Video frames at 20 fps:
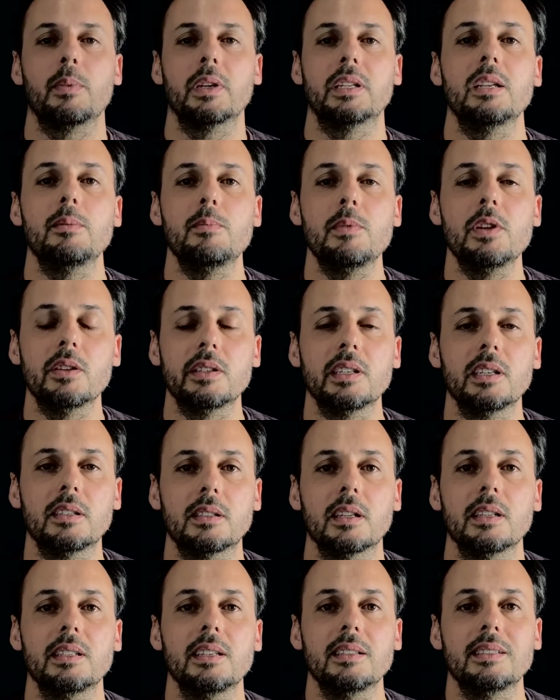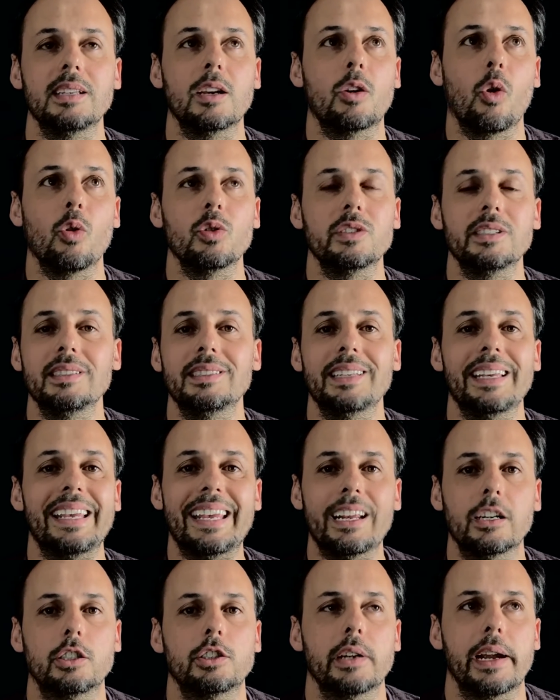in music studies, they call this ear
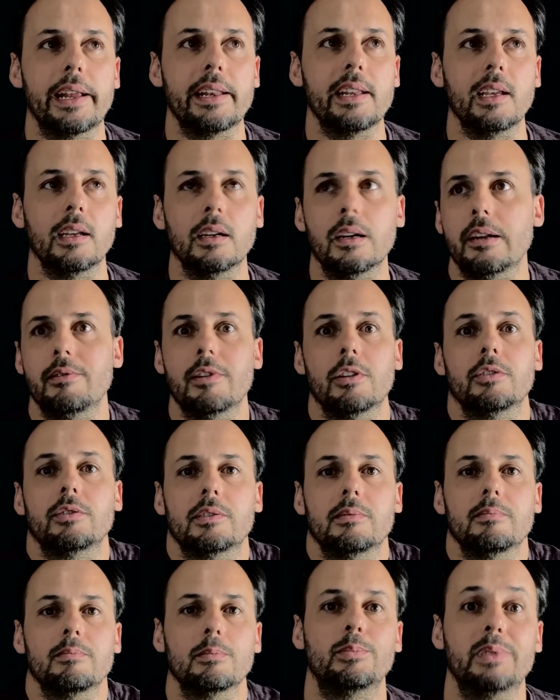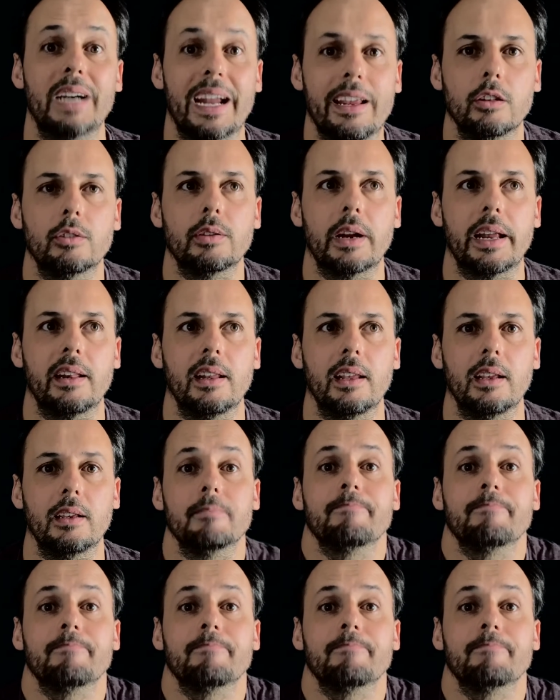training, not brain training.